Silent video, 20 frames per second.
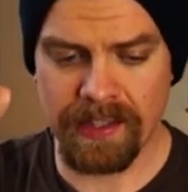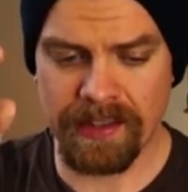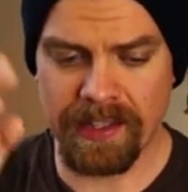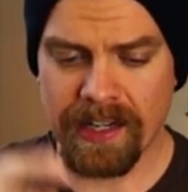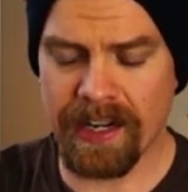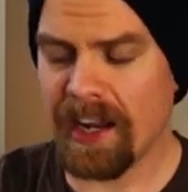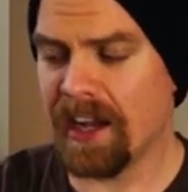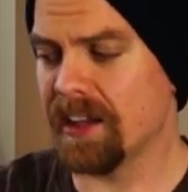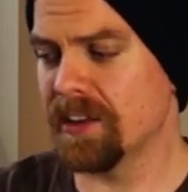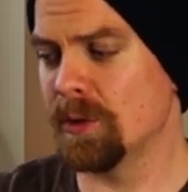and
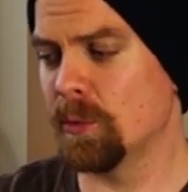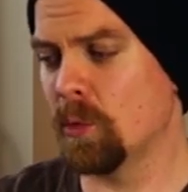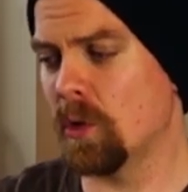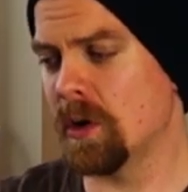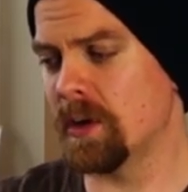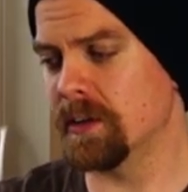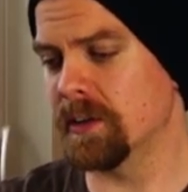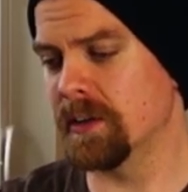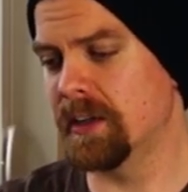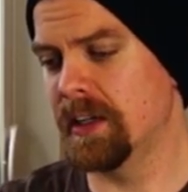then I add the
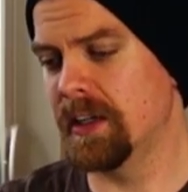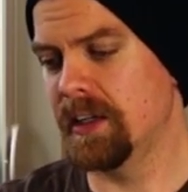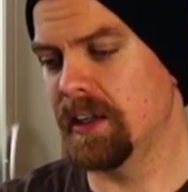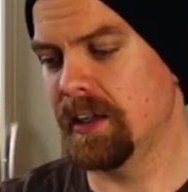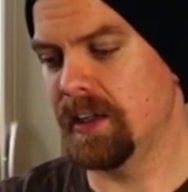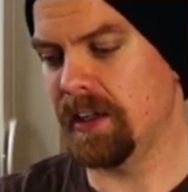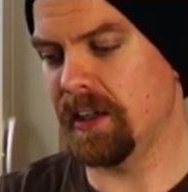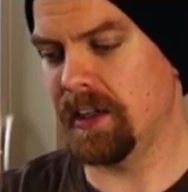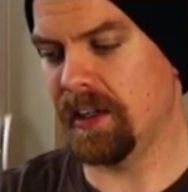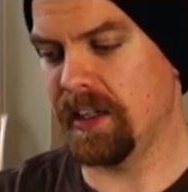water.
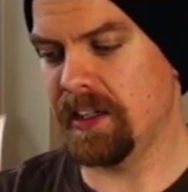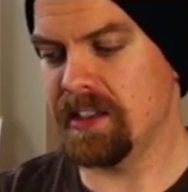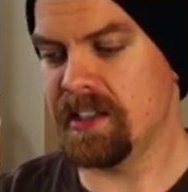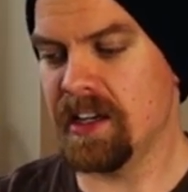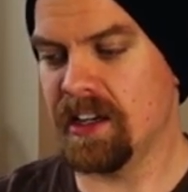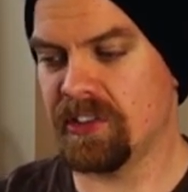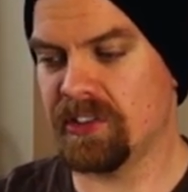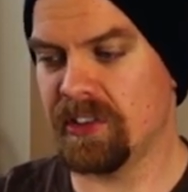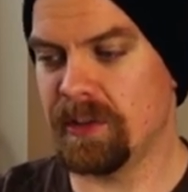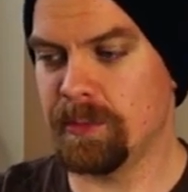And
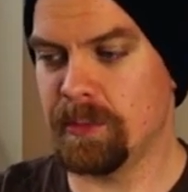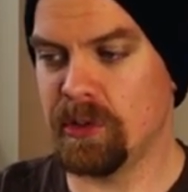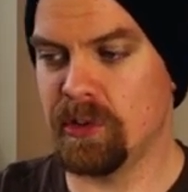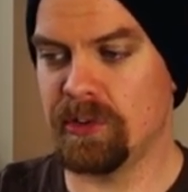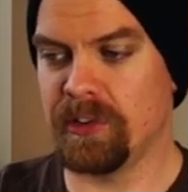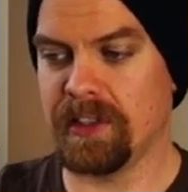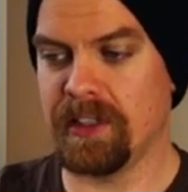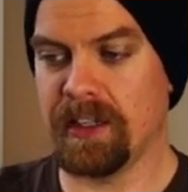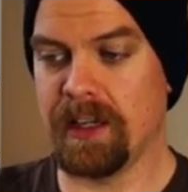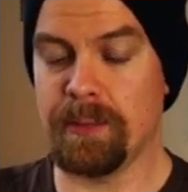yes, I'm
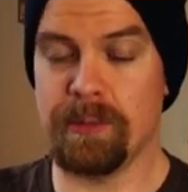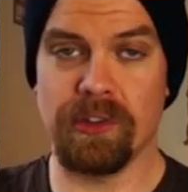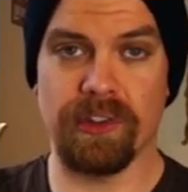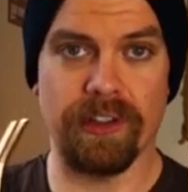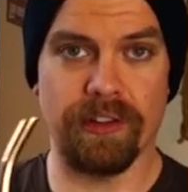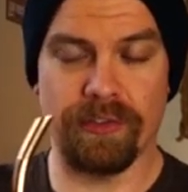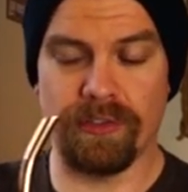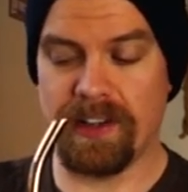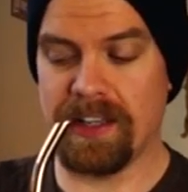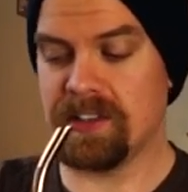using
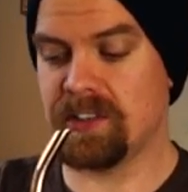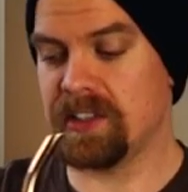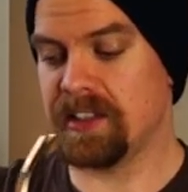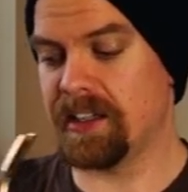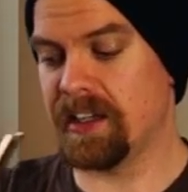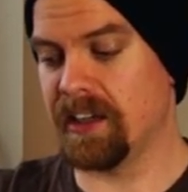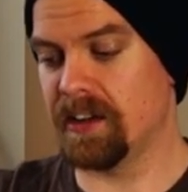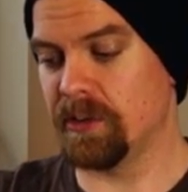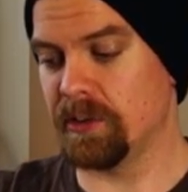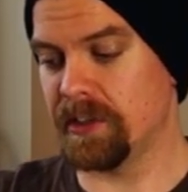a
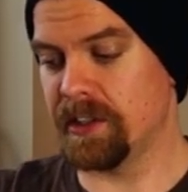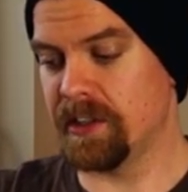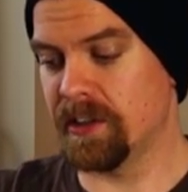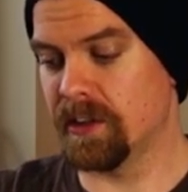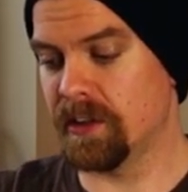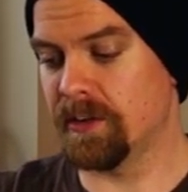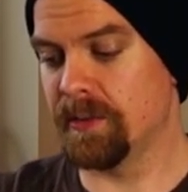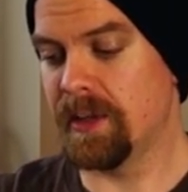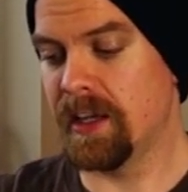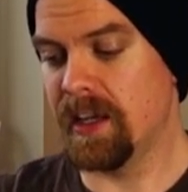fancy kettle
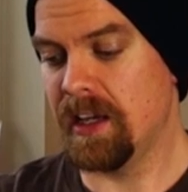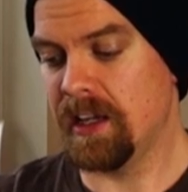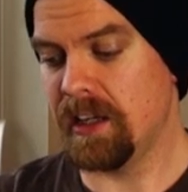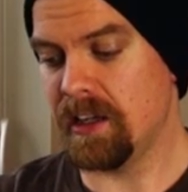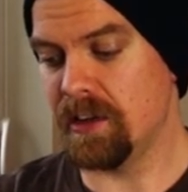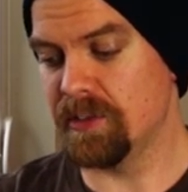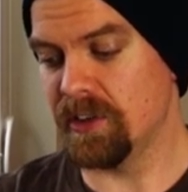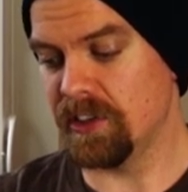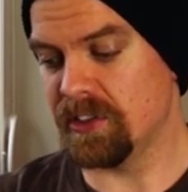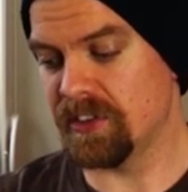here.
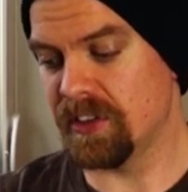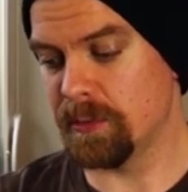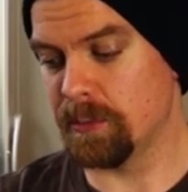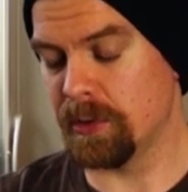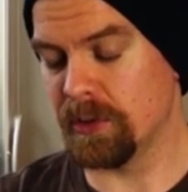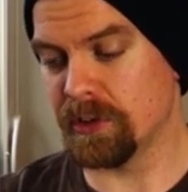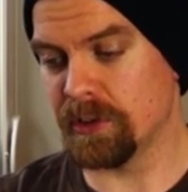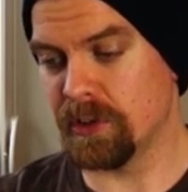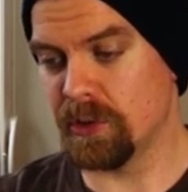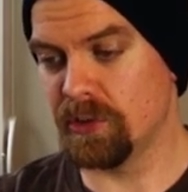Even a
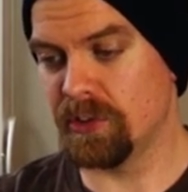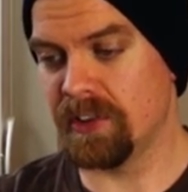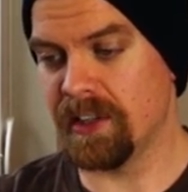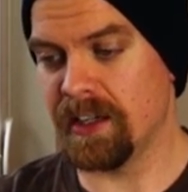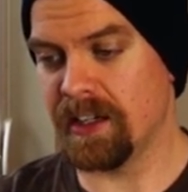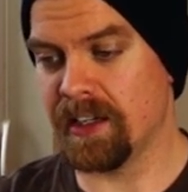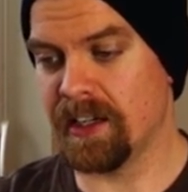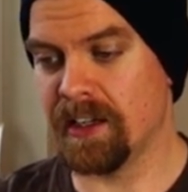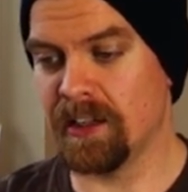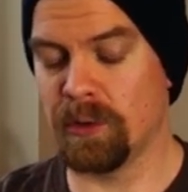simpler
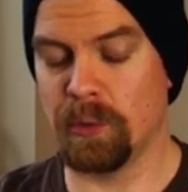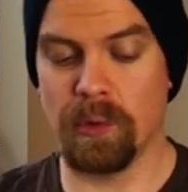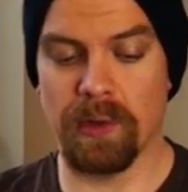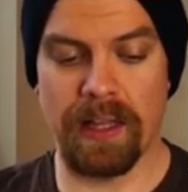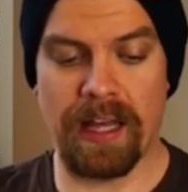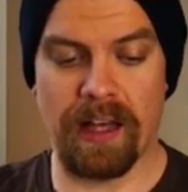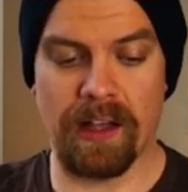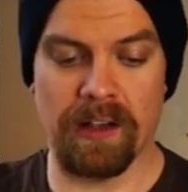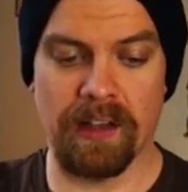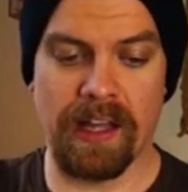gooseneck kettle
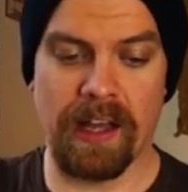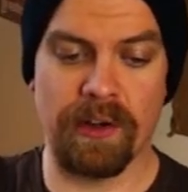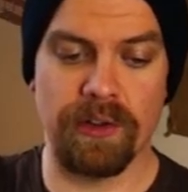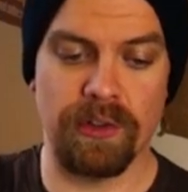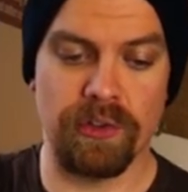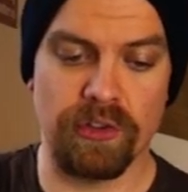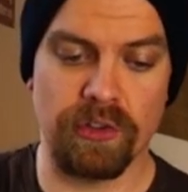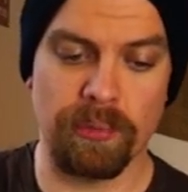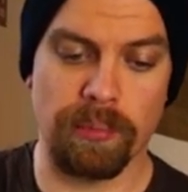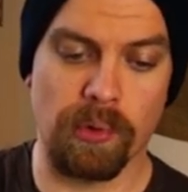will allow
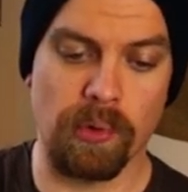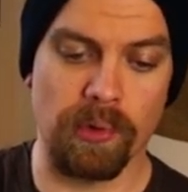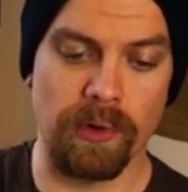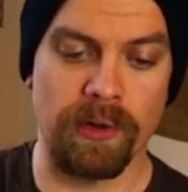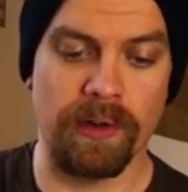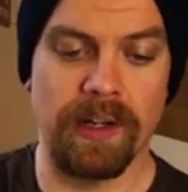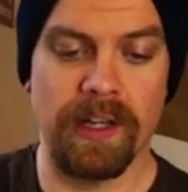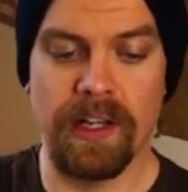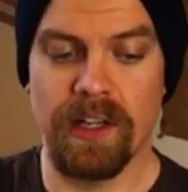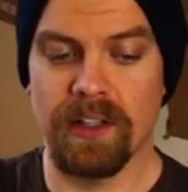you to
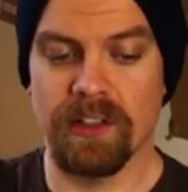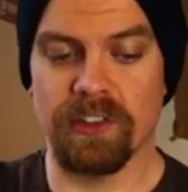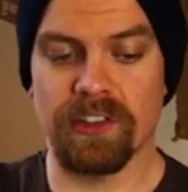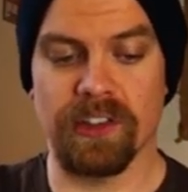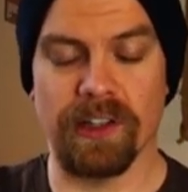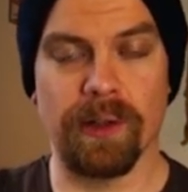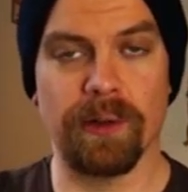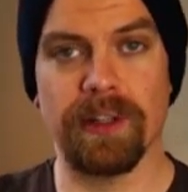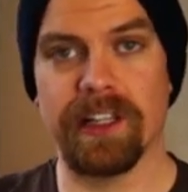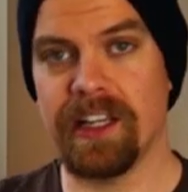pour
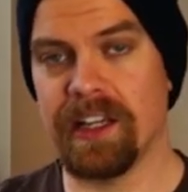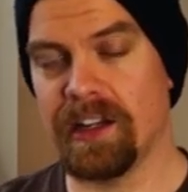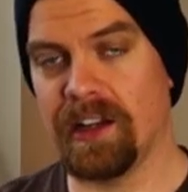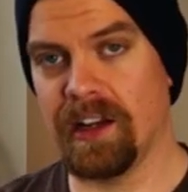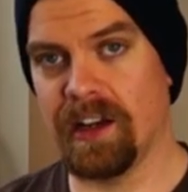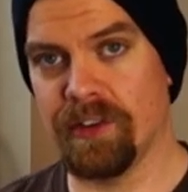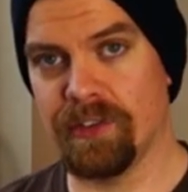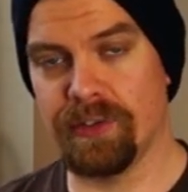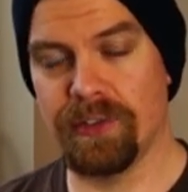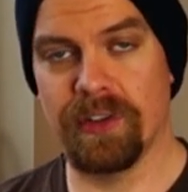slowly
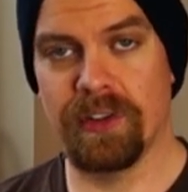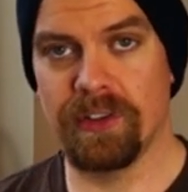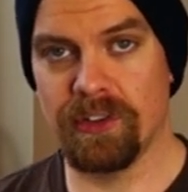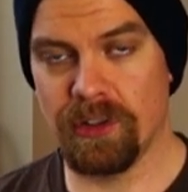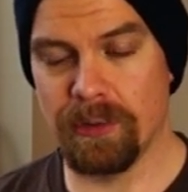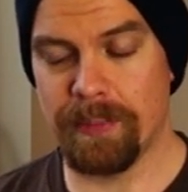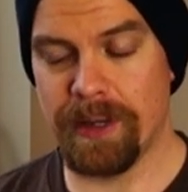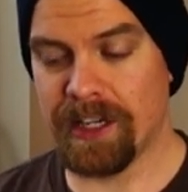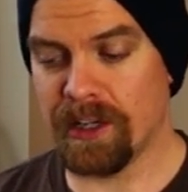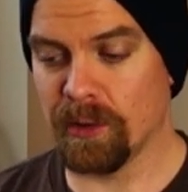enough
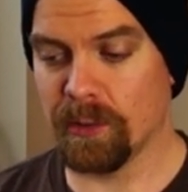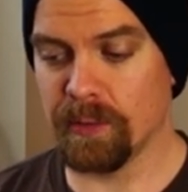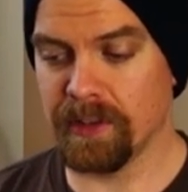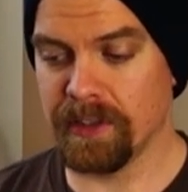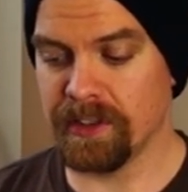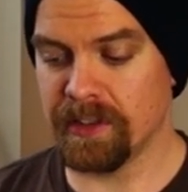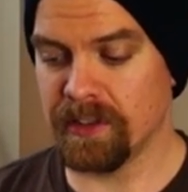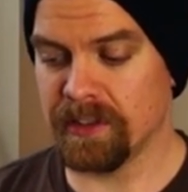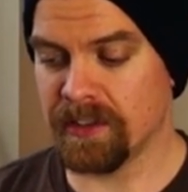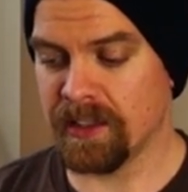to make a
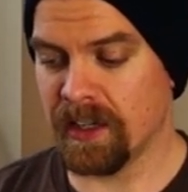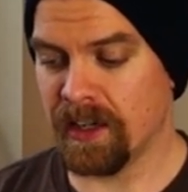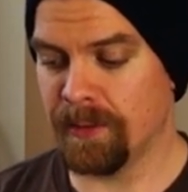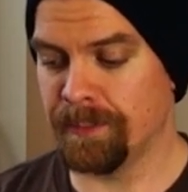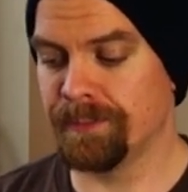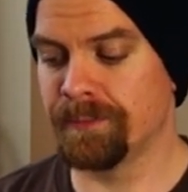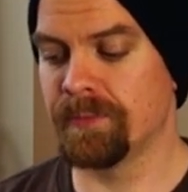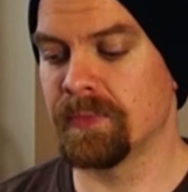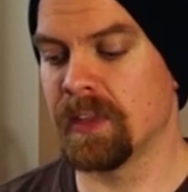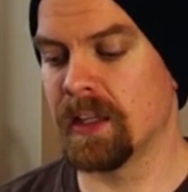really good
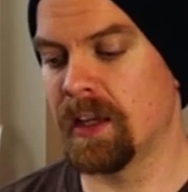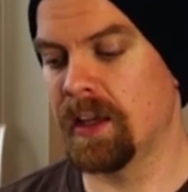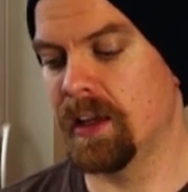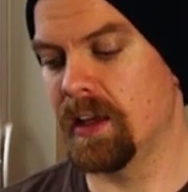cup.